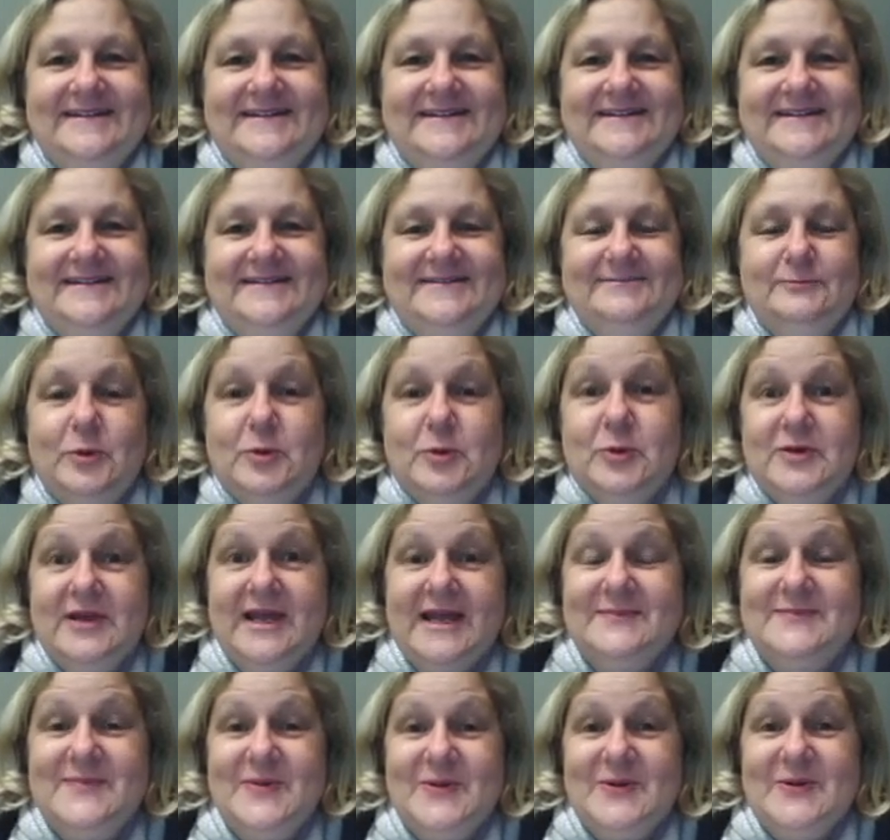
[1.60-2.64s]
Morning,
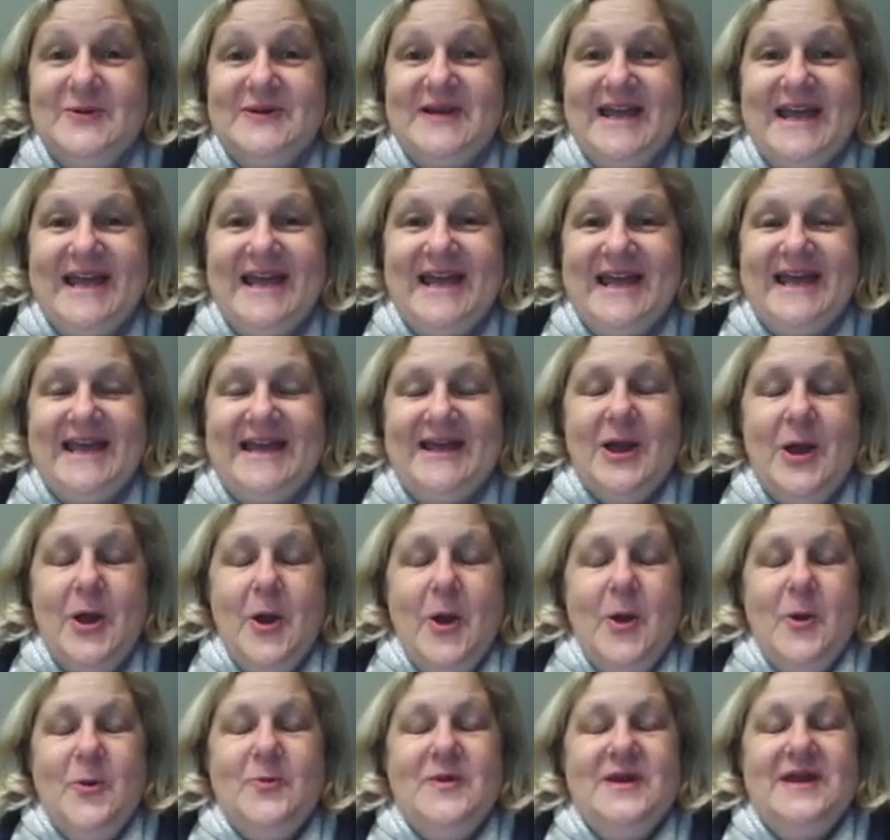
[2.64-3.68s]
morning.
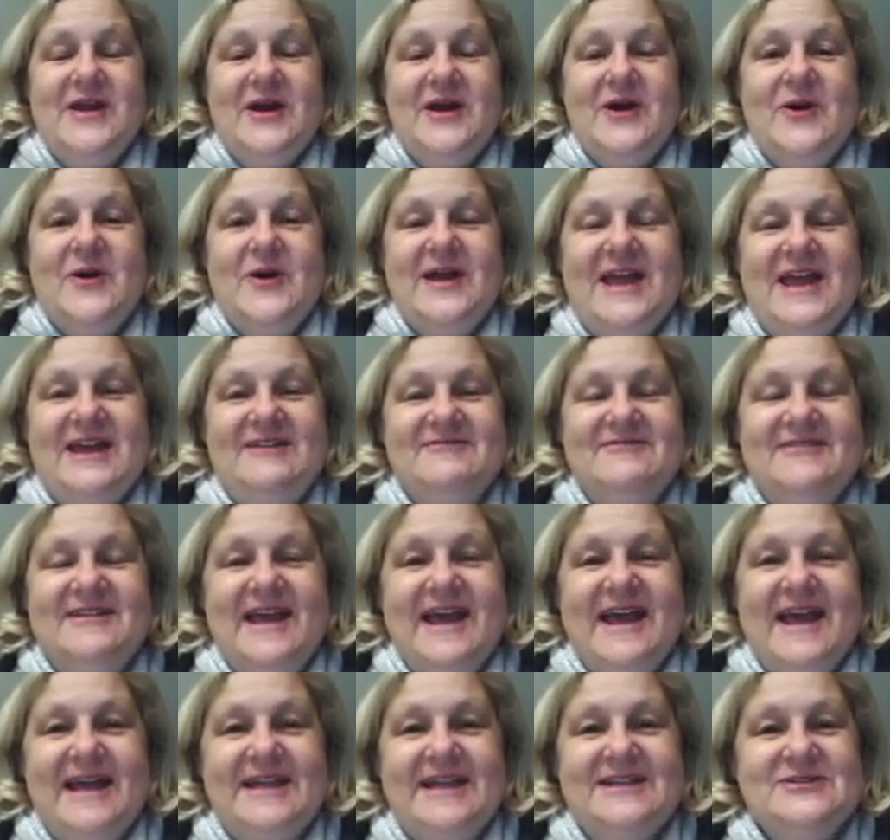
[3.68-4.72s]
We are here
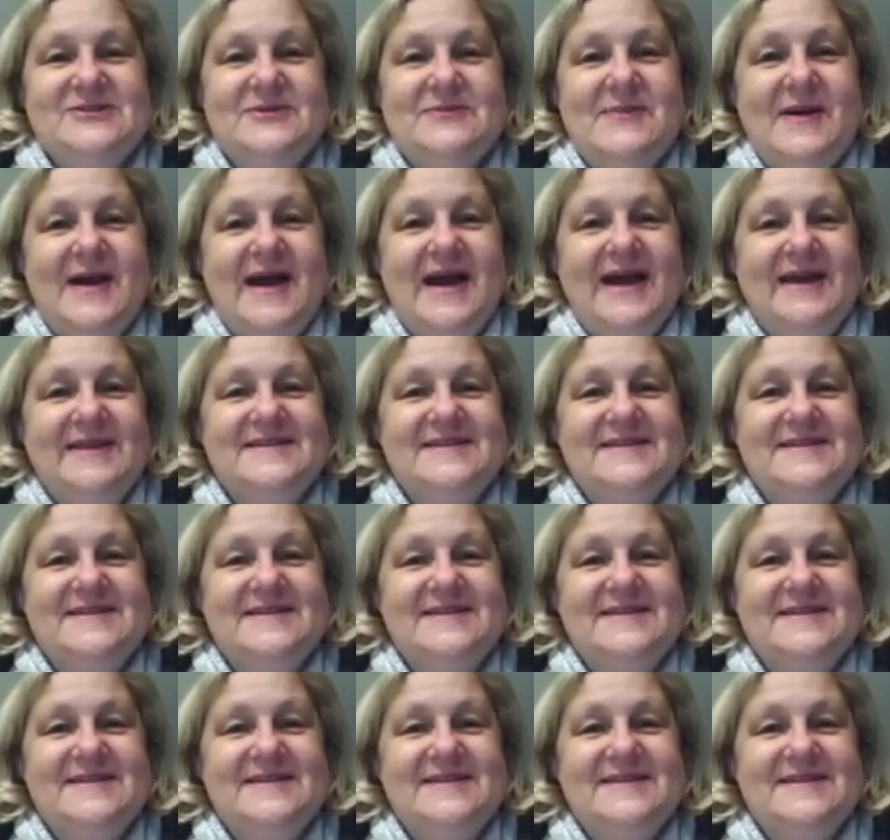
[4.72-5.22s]
again doing maths,